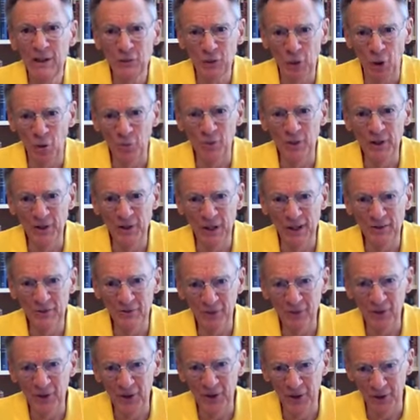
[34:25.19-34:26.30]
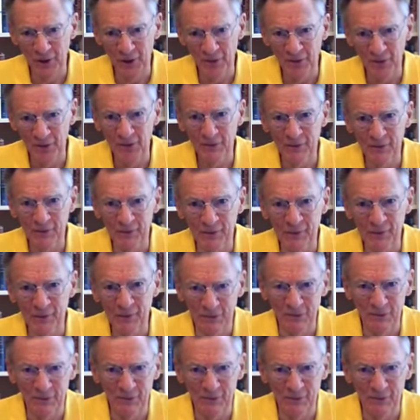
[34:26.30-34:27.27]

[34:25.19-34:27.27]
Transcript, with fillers: taught me that fear right